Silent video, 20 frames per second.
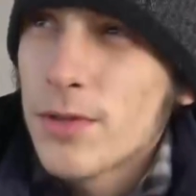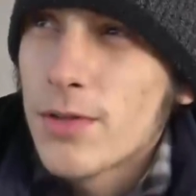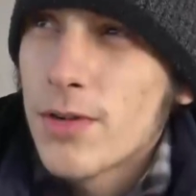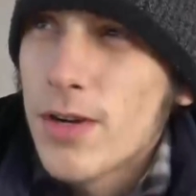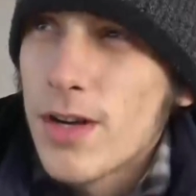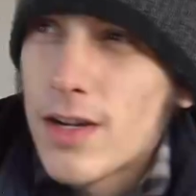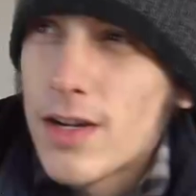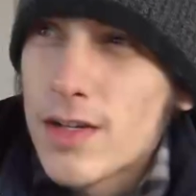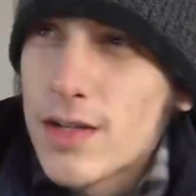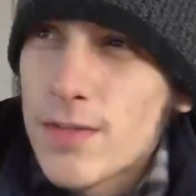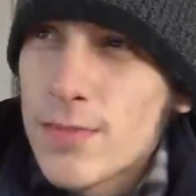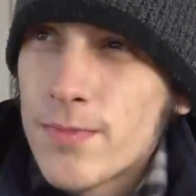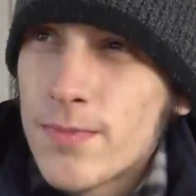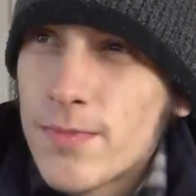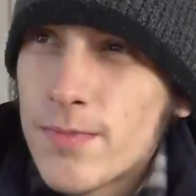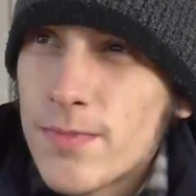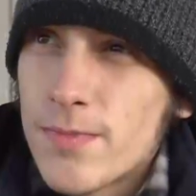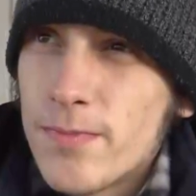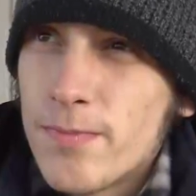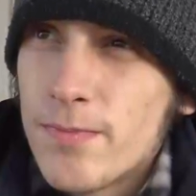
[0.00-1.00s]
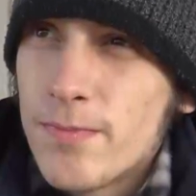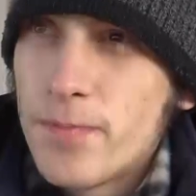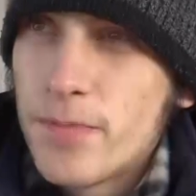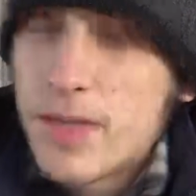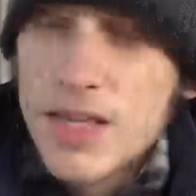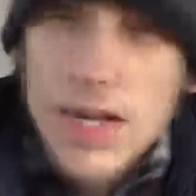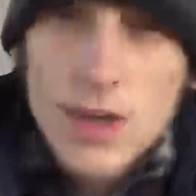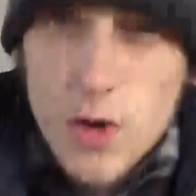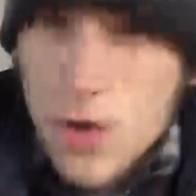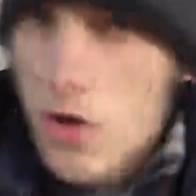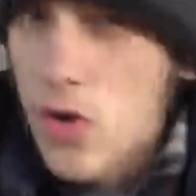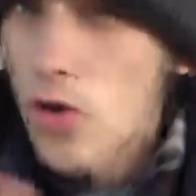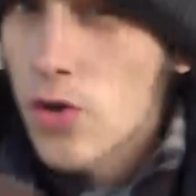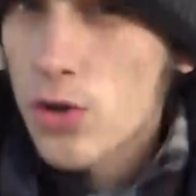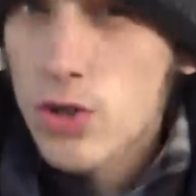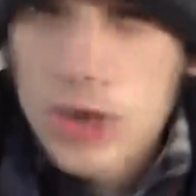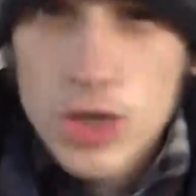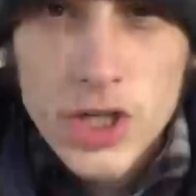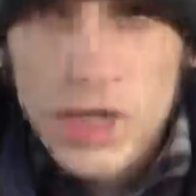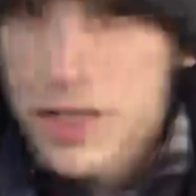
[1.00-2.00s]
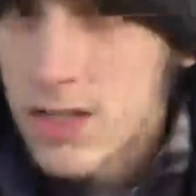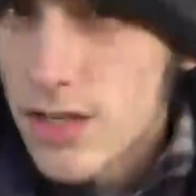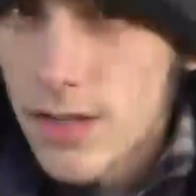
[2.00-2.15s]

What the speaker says: garage, but then a whole shit